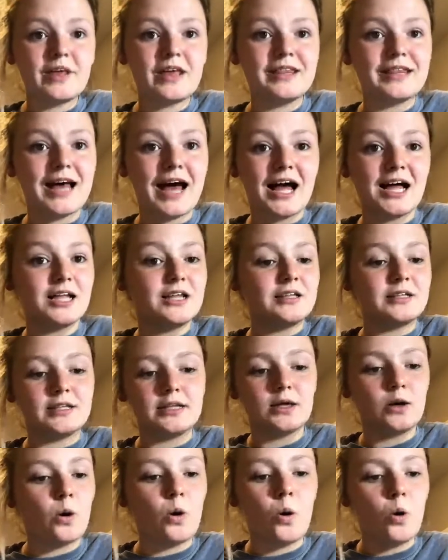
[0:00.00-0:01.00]
that
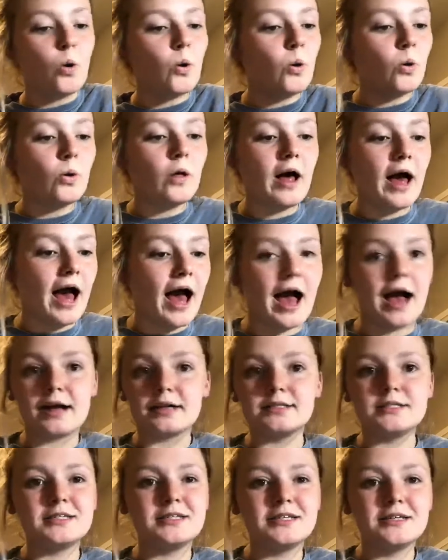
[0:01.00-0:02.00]
the whole
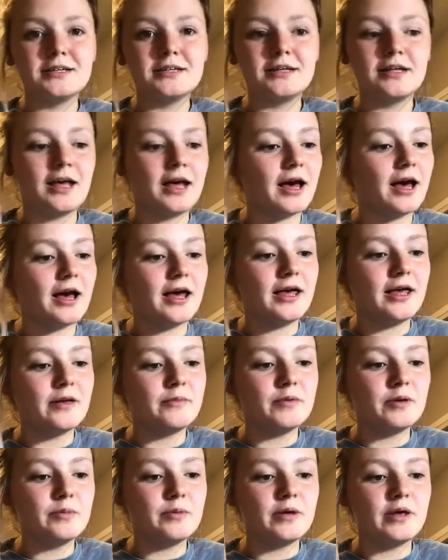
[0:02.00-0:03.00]
act
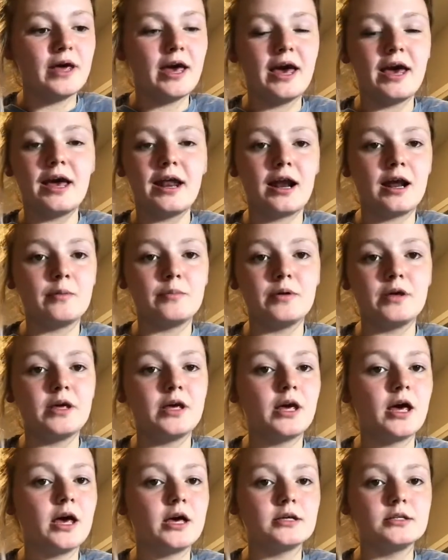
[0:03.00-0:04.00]
MEPA and
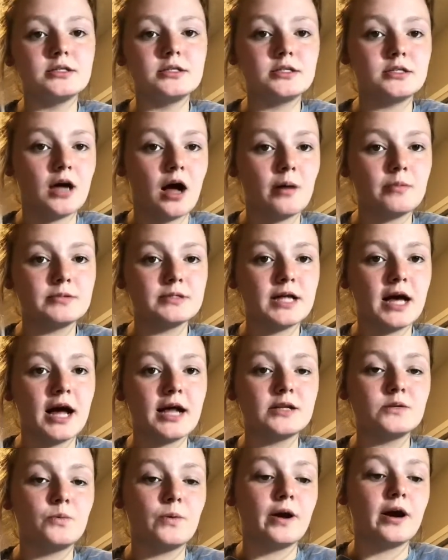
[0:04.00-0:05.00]
IPEA stopped
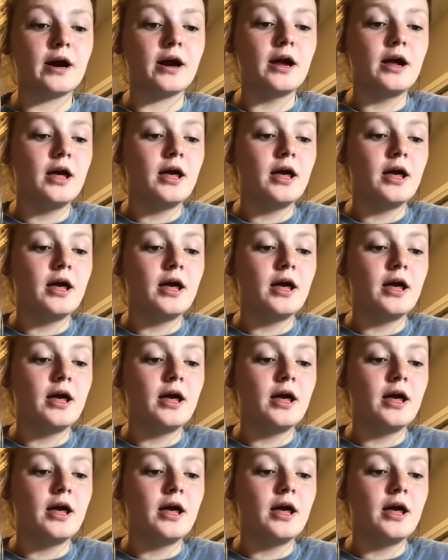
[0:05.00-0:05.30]
that, where